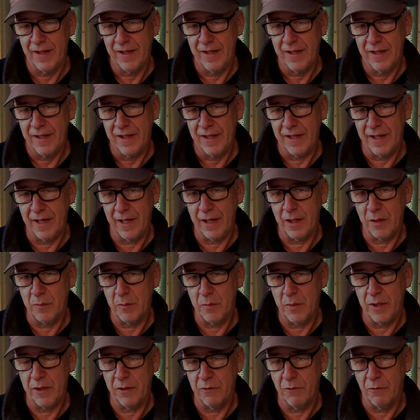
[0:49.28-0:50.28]
it ended up
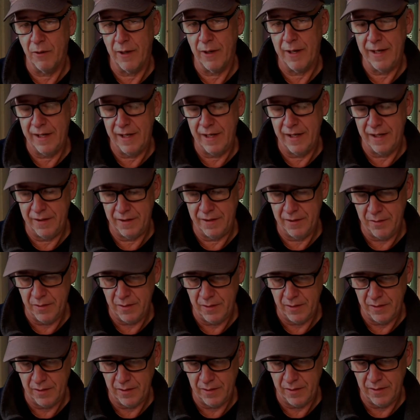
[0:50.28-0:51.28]
being the right end
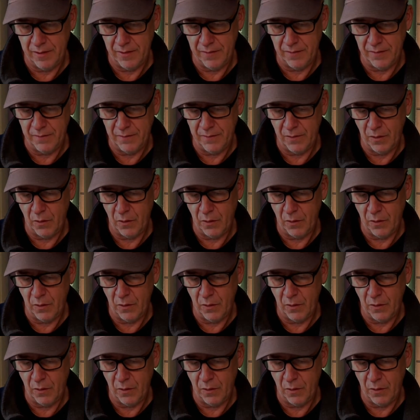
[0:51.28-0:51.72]
uh,